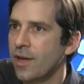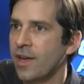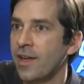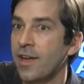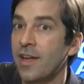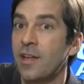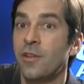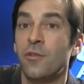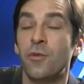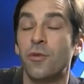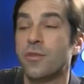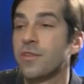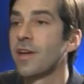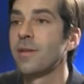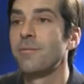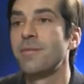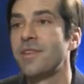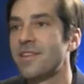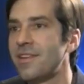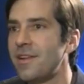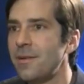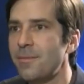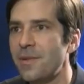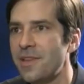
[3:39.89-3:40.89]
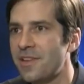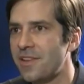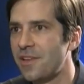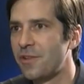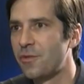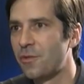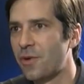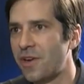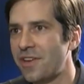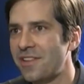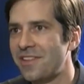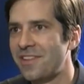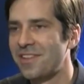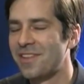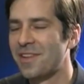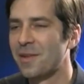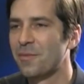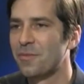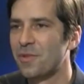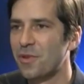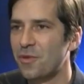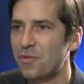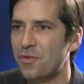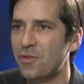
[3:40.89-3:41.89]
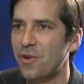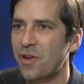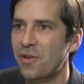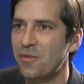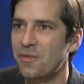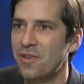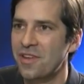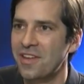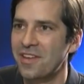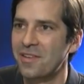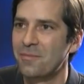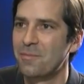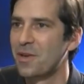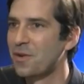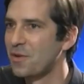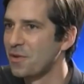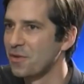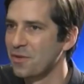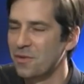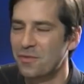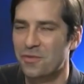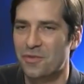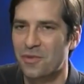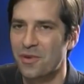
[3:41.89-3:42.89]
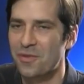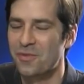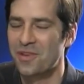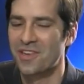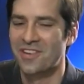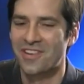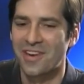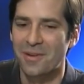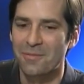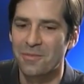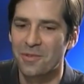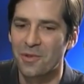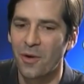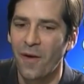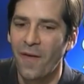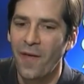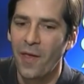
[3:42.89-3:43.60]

and your time is limited, right, in terms of driving because of traffic jam.